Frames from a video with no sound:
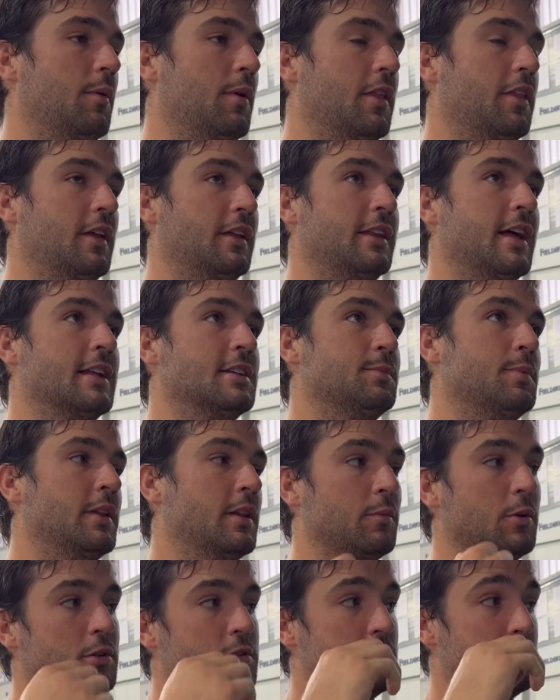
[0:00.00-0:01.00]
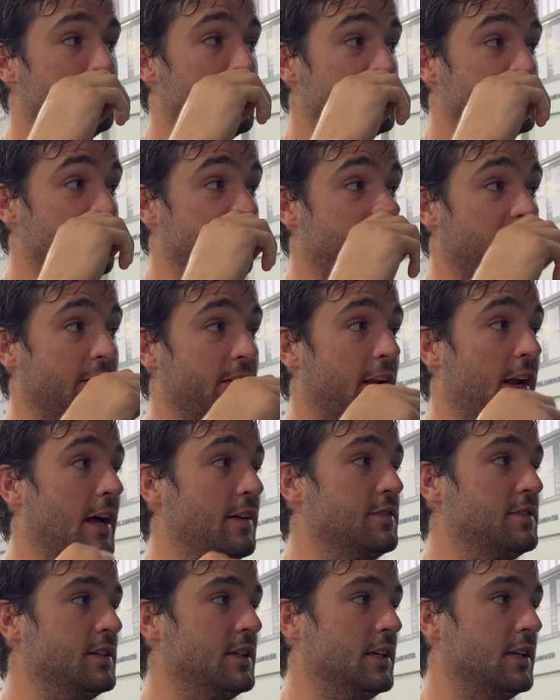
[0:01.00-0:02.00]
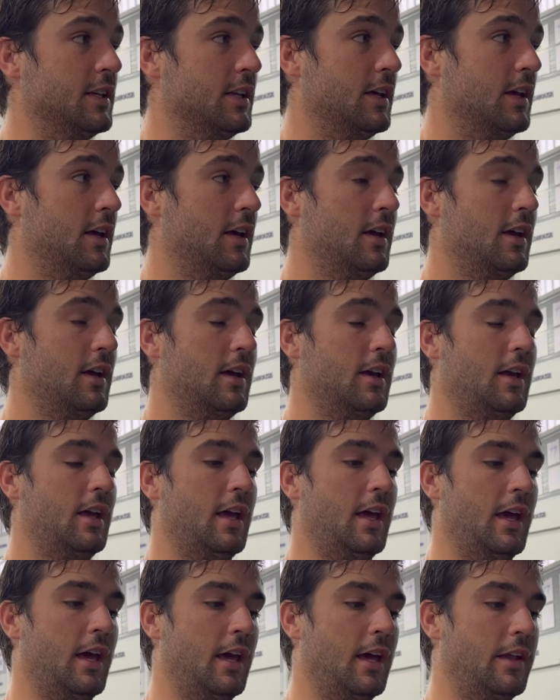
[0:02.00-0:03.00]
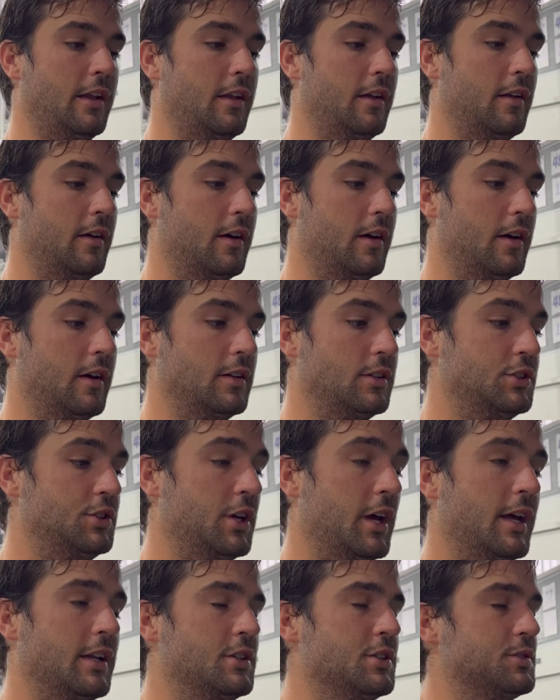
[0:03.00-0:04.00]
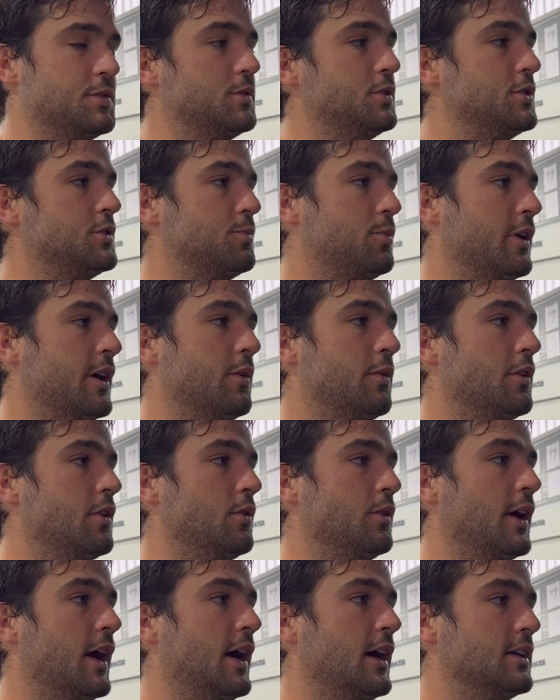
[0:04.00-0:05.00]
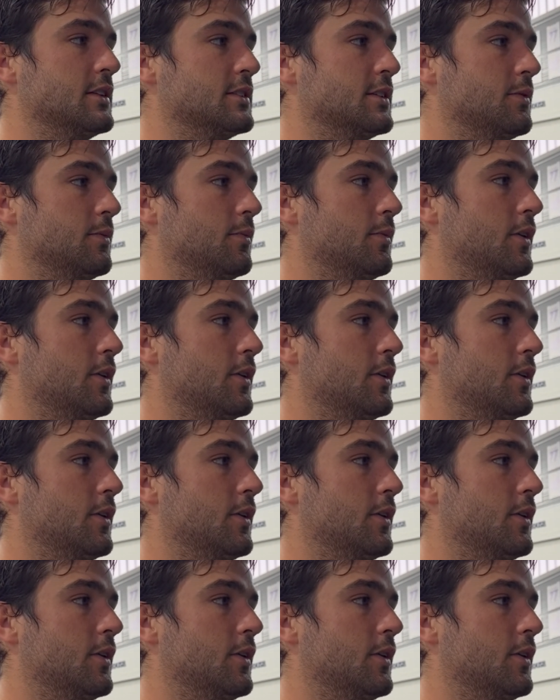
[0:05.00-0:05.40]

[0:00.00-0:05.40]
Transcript: I think that's been the most impressive thing that I've seen. And, just playing with new guys and